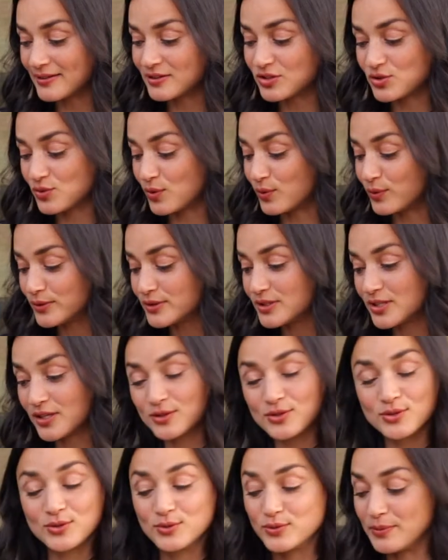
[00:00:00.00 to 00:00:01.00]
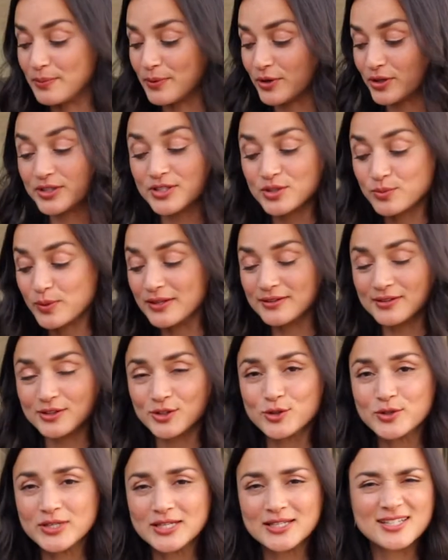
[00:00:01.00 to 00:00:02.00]
salt to the burgers while they're
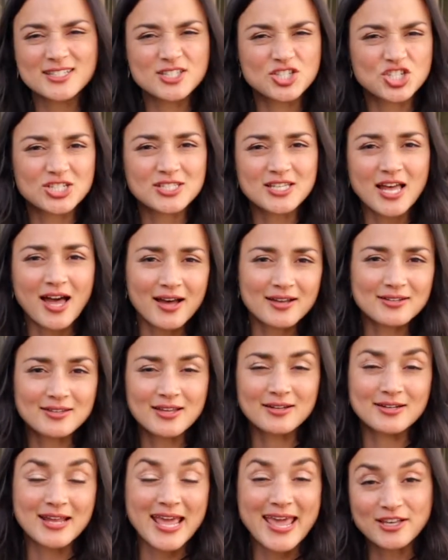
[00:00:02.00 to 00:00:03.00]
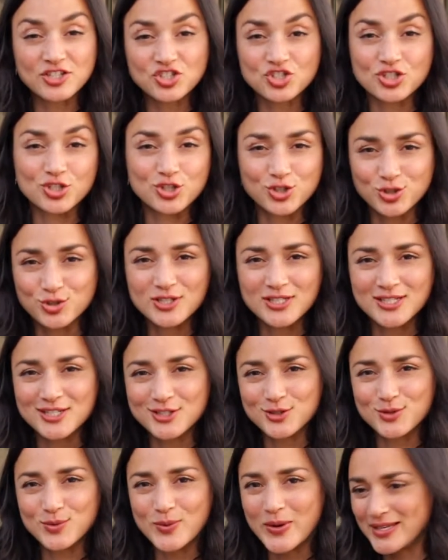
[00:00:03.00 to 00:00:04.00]
cooking, it just adds that extra juiciness
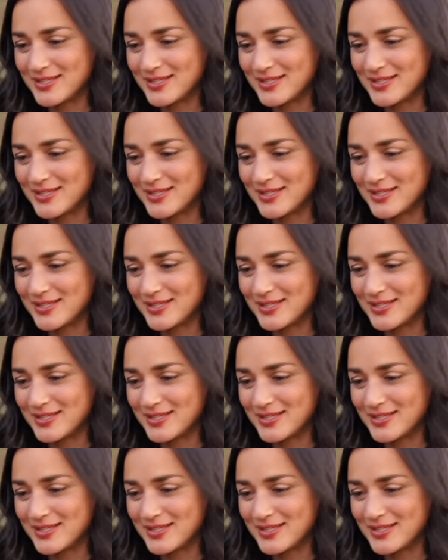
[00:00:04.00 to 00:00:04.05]
to it.